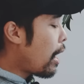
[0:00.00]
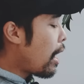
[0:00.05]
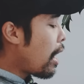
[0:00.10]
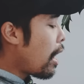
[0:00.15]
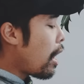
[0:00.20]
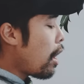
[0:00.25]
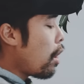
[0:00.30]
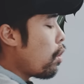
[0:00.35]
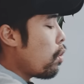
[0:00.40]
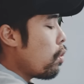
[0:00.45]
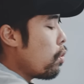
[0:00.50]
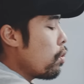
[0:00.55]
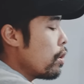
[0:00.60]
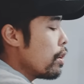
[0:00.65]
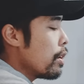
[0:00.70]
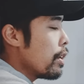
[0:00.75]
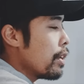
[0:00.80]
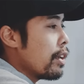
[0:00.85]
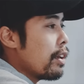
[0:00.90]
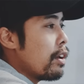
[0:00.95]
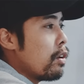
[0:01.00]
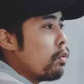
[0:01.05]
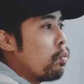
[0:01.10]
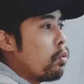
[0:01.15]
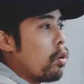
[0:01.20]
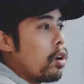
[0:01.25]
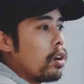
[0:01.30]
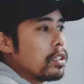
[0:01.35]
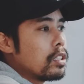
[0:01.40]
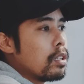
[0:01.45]
how
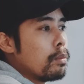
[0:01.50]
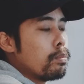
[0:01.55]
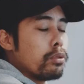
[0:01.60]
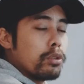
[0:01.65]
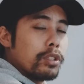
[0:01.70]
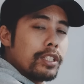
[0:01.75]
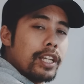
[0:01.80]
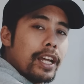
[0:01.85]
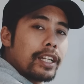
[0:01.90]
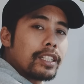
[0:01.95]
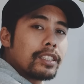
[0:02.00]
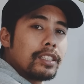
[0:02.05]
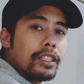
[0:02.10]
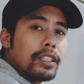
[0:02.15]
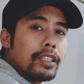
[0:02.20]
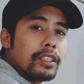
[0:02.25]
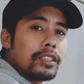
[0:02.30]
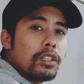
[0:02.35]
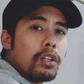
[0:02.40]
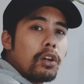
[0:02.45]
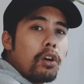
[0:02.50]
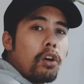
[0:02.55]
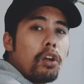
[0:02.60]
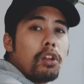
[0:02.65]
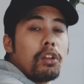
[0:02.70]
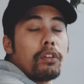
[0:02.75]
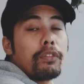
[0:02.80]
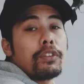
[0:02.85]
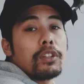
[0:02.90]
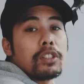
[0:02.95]
water protected
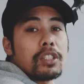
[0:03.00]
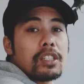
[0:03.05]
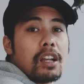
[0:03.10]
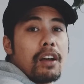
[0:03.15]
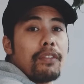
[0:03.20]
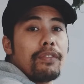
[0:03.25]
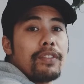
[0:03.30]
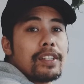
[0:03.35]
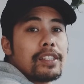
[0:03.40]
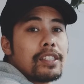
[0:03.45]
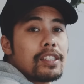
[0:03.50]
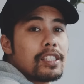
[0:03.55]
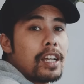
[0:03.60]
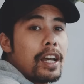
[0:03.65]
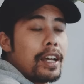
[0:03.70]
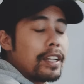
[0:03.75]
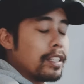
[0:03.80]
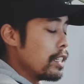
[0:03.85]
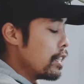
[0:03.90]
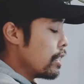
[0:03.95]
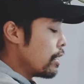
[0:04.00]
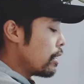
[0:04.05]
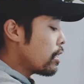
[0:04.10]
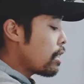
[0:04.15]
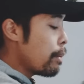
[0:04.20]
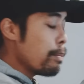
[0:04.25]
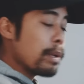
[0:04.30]
all of your stuff inside is. The